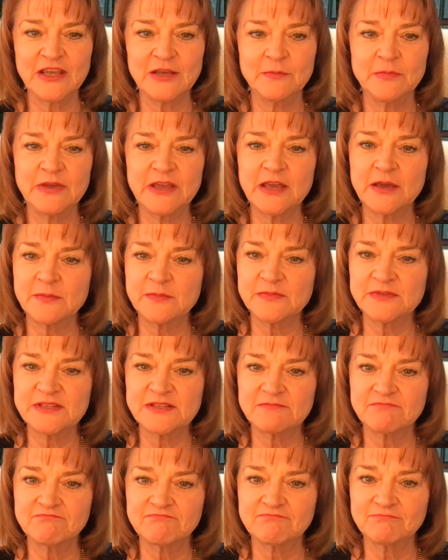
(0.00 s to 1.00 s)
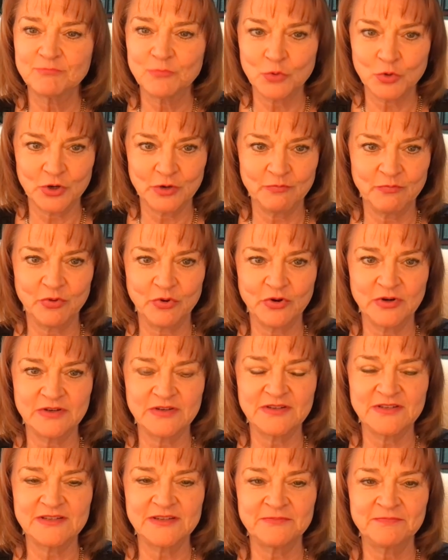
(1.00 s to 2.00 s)
becomes more
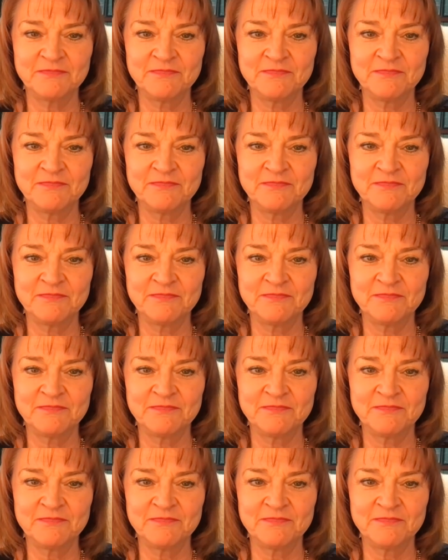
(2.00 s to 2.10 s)
important.